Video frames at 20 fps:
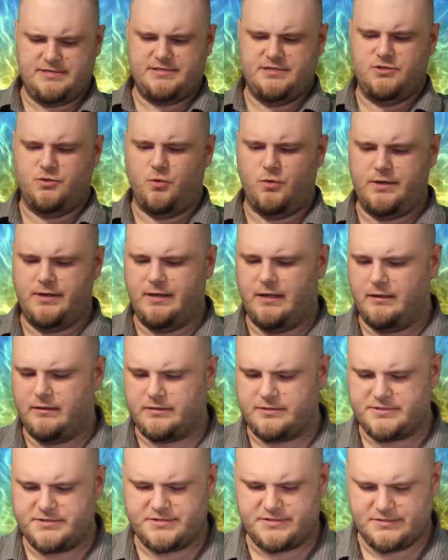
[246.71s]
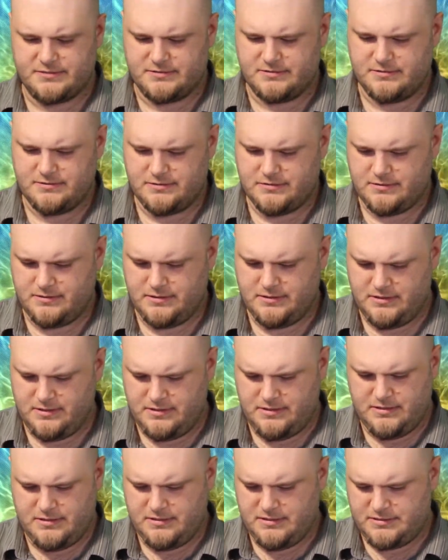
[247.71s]
than $20.
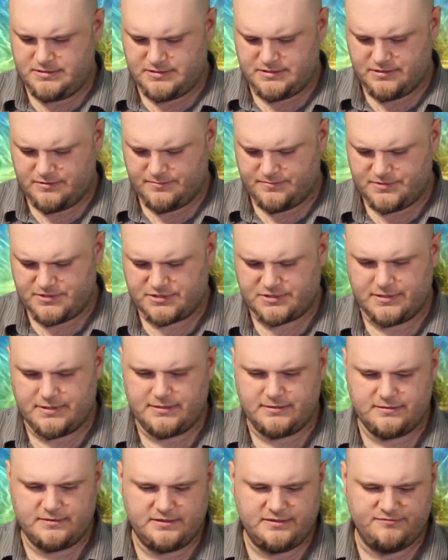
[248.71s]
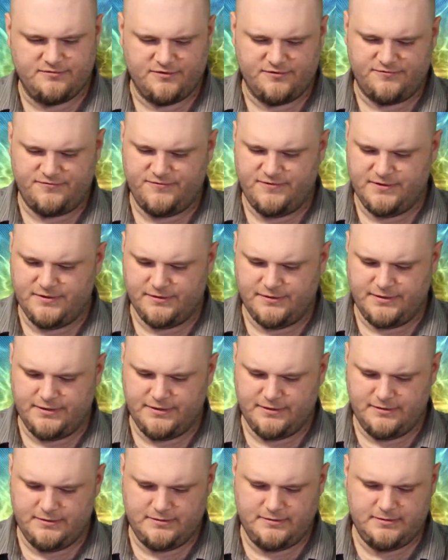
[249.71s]
So I'm just gonna give a feel
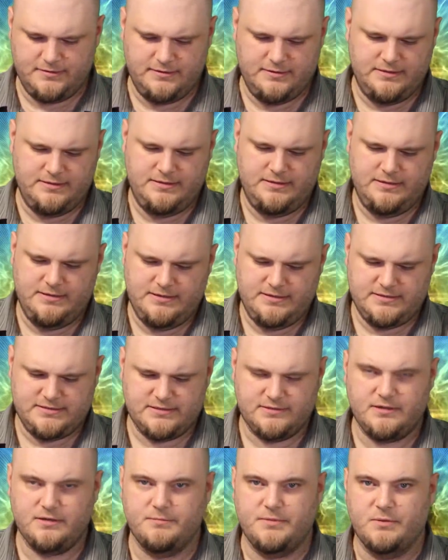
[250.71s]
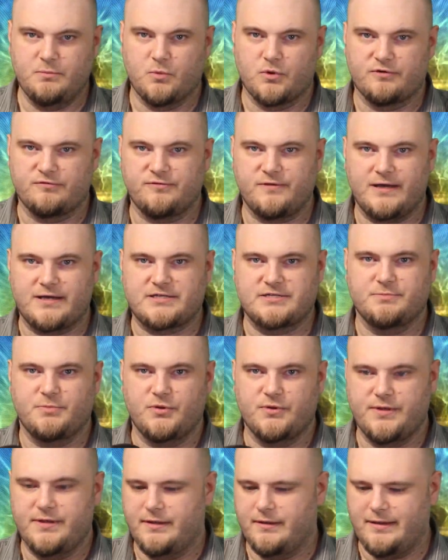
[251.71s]
here. It's a little bit more
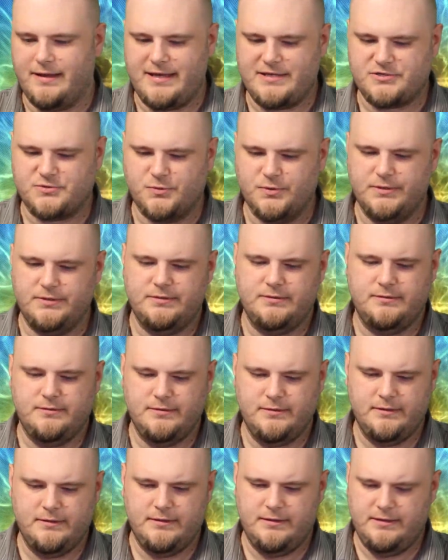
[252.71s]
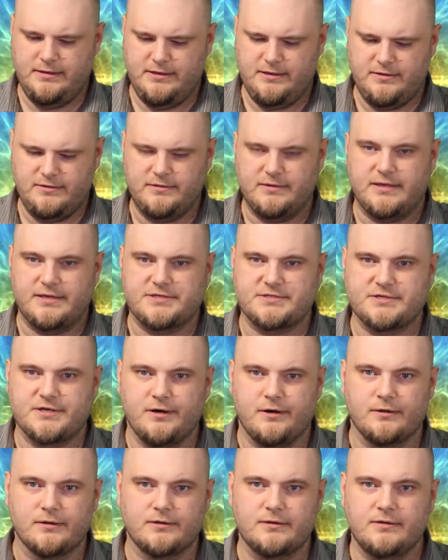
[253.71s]
flexible than the last one. Nice
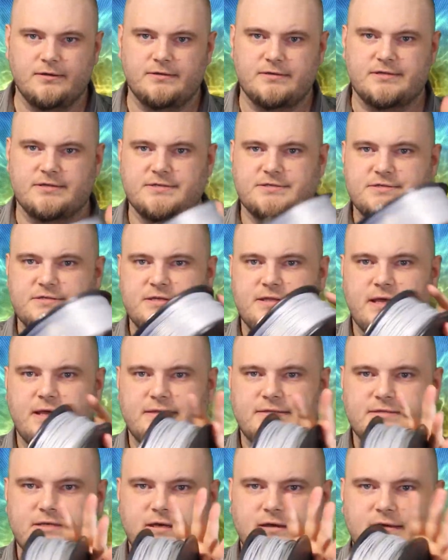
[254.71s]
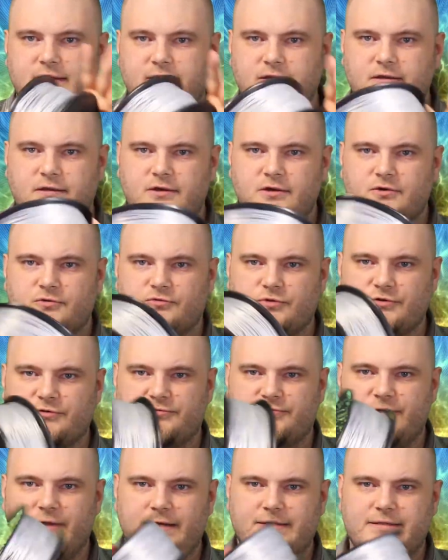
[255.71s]
color. You can see that
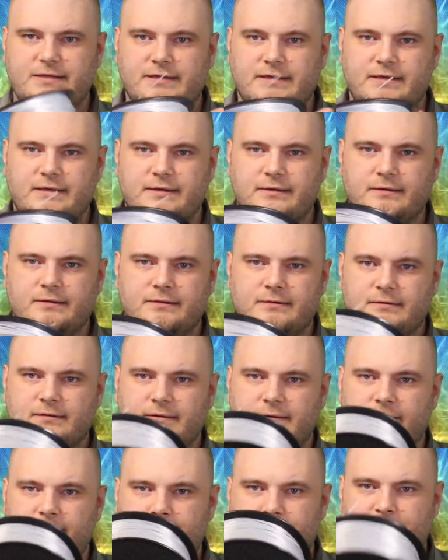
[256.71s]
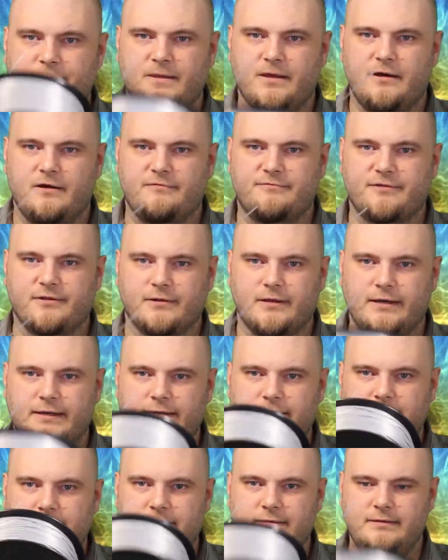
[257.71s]
reflecting here off the
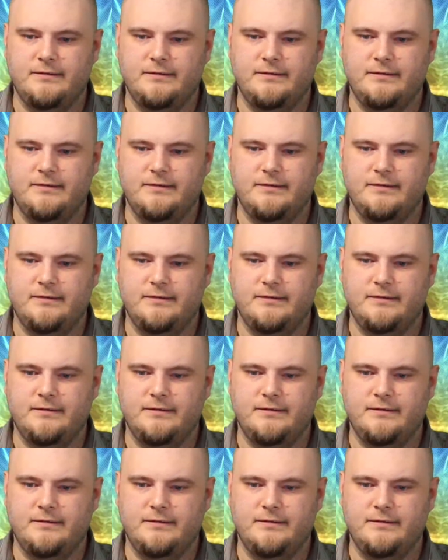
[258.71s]
light.